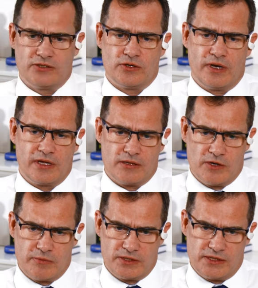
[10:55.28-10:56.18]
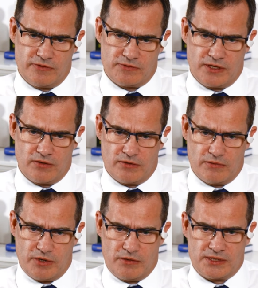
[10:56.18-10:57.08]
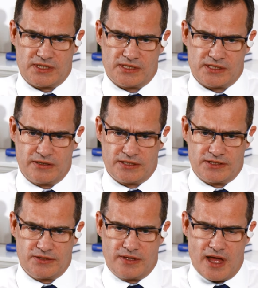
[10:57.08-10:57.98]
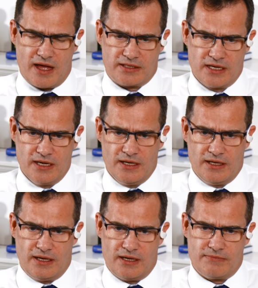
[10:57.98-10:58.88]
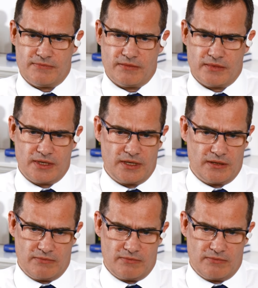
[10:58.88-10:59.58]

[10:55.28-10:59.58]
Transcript: you're drilling at the moment, so you've obviously got all the permits necessary to do that. Um,